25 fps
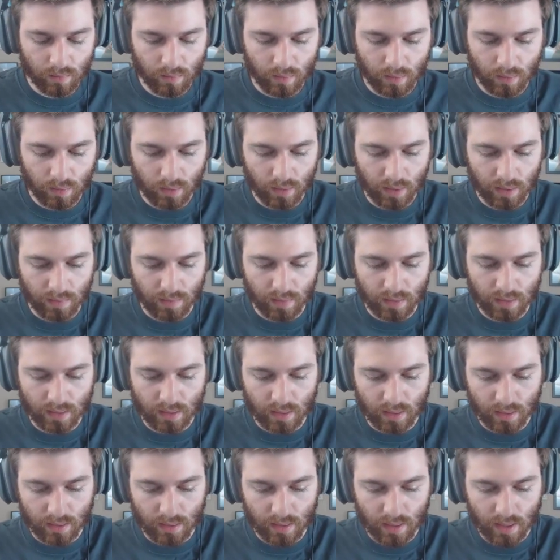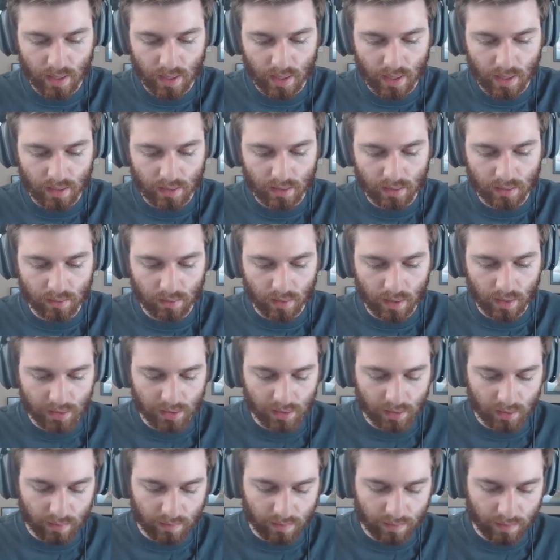we won't leave it down to that. So we're
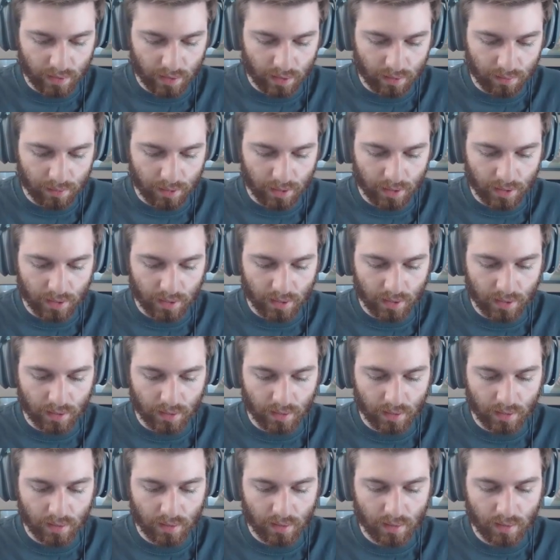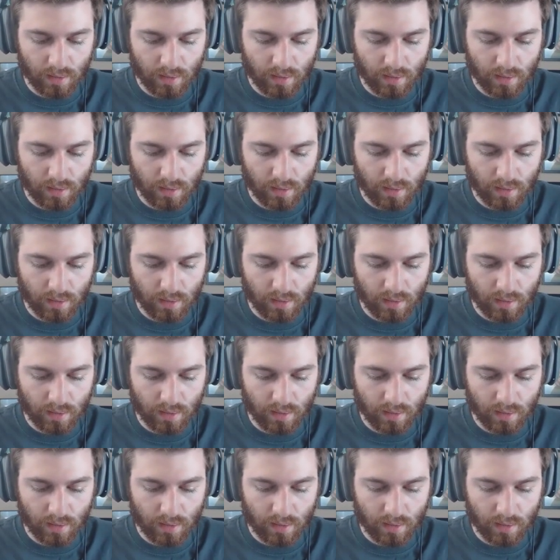actually gonna Fireball here.